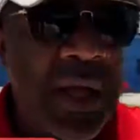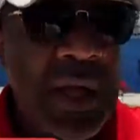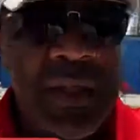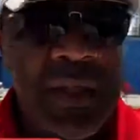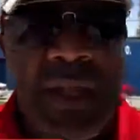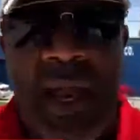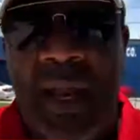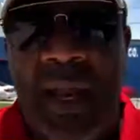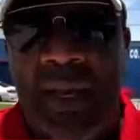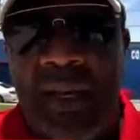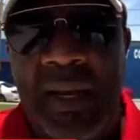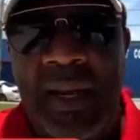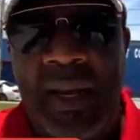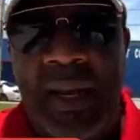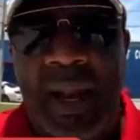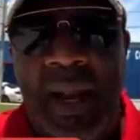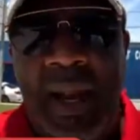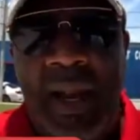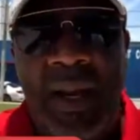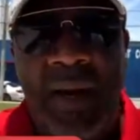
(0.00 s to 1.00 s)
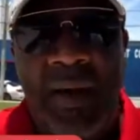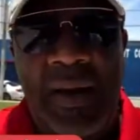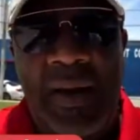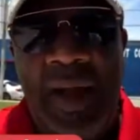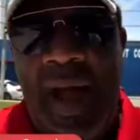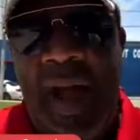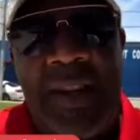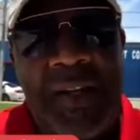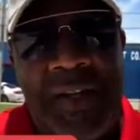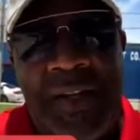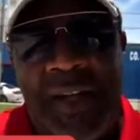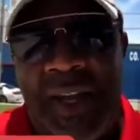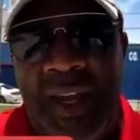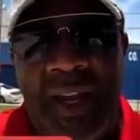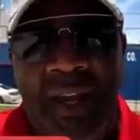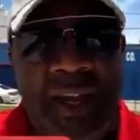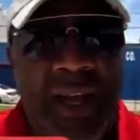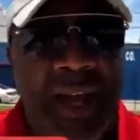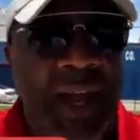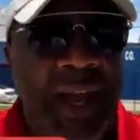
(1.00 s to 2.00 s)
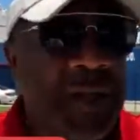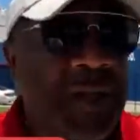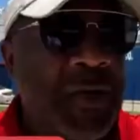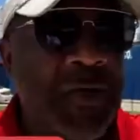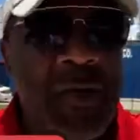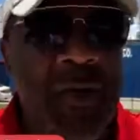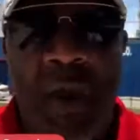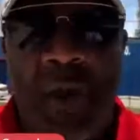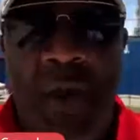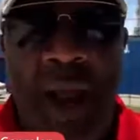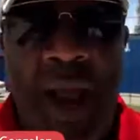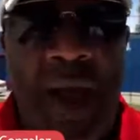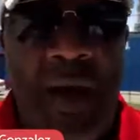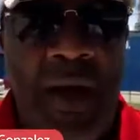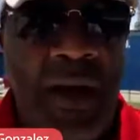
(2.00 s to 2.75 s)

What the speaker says: that honestly, as you know now,